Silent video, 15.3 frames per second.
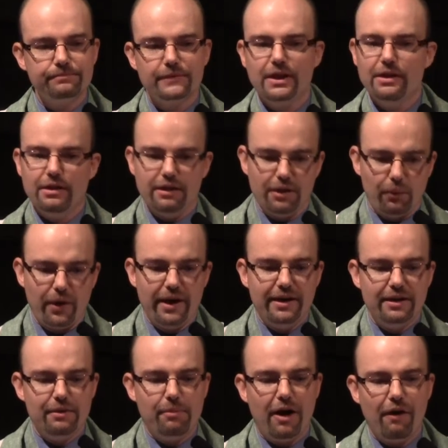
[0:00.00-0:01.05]
and I waited
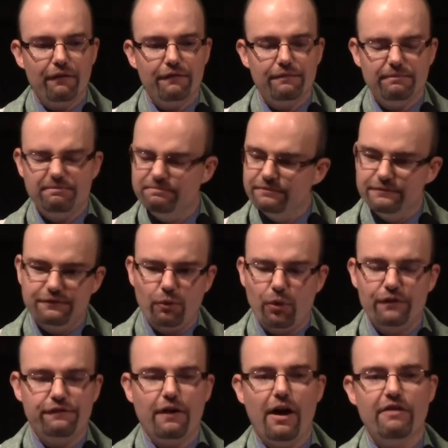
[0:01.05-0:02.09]
about 4 or
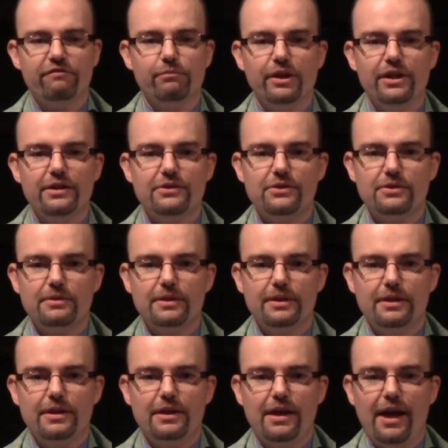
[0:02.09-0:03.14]
5 minutes,
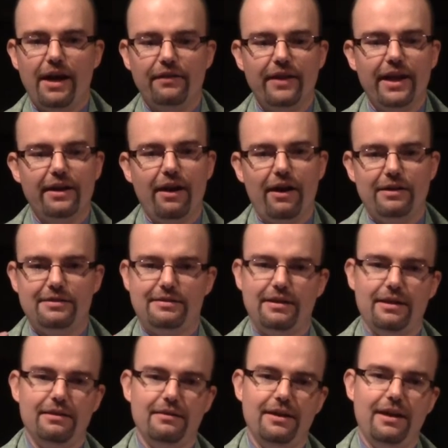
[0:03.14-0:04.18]
and then I said,
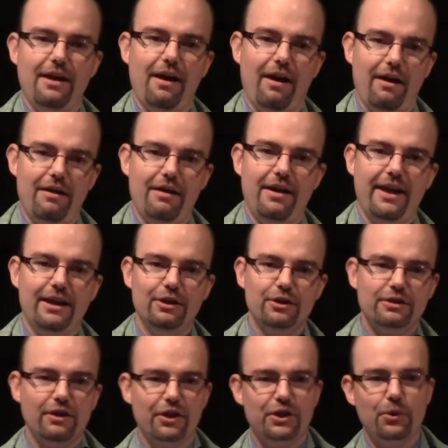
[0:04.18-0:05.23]
"It looked
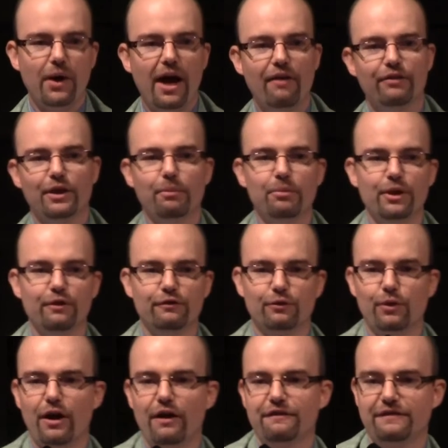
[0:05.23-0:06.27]
like you were having a bit of a
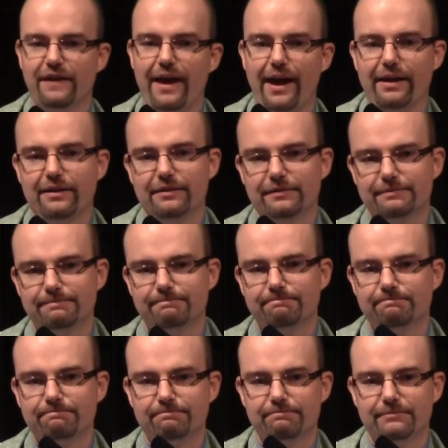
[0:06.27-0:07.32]
rough day.
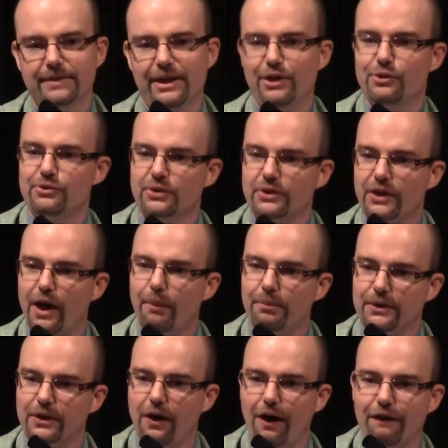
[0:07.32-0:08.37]
Here's a cup of
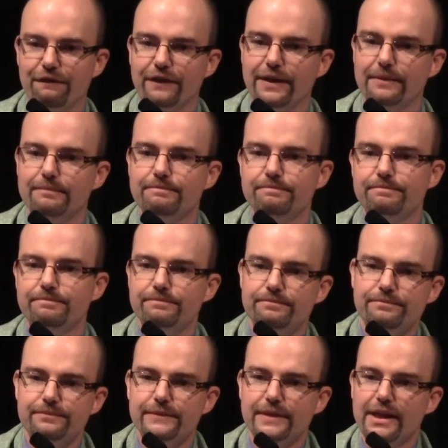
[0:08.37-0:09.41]
coffee."
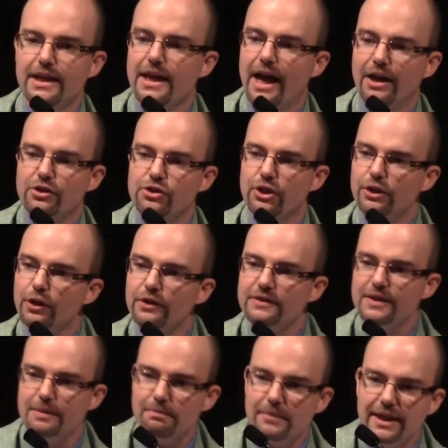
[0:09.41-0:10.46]
And she looked
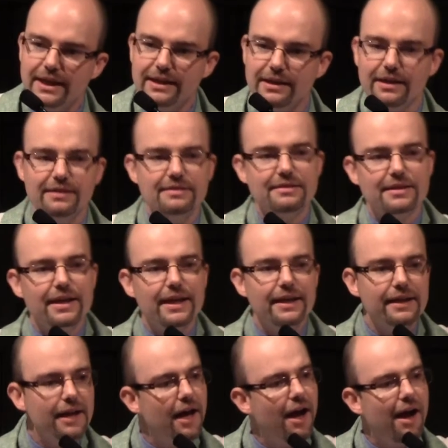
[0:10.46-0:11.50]
at me and said,
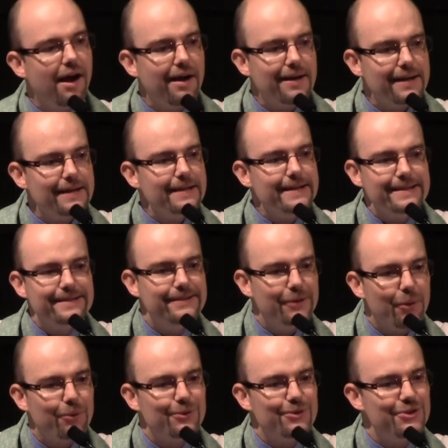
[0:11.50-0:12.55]
"I
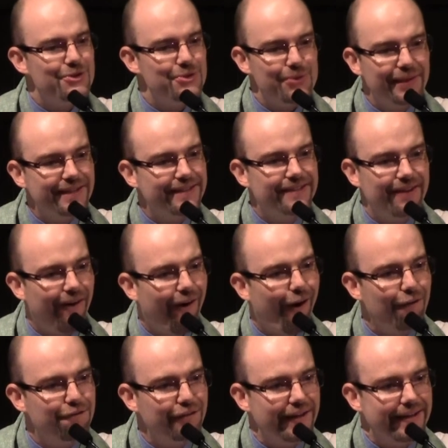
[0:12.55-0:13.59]
don't drink
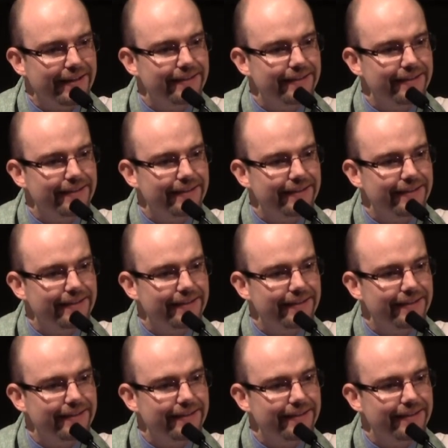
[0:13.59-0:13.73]
coffee."